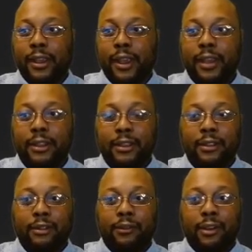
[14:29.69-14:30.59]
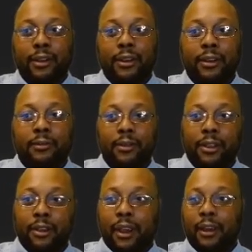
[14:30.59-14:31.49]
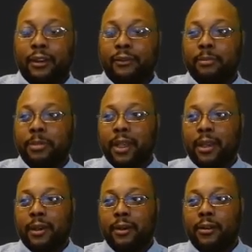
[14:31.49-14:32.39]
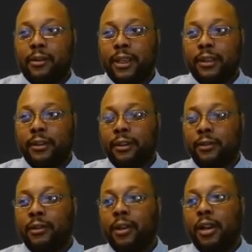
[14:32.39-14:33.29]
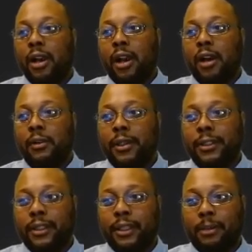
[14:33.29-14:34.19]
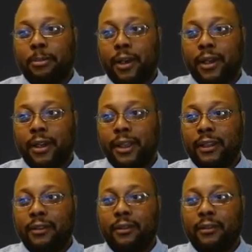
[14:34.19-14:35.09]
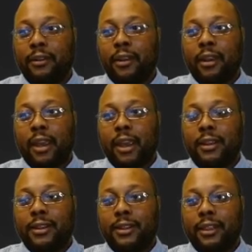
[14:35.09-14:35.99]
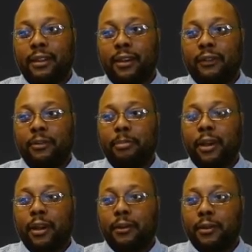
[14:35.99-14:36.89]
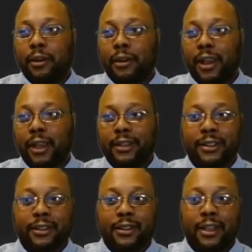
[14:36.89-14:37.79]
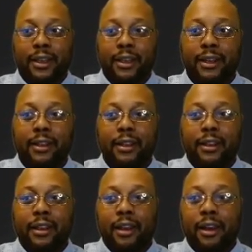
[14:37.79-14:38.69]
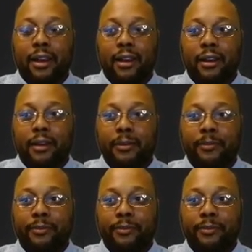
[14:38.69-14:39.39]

And this is very good when you have big code and you want to debug, and let's say you have a bug where x is not um,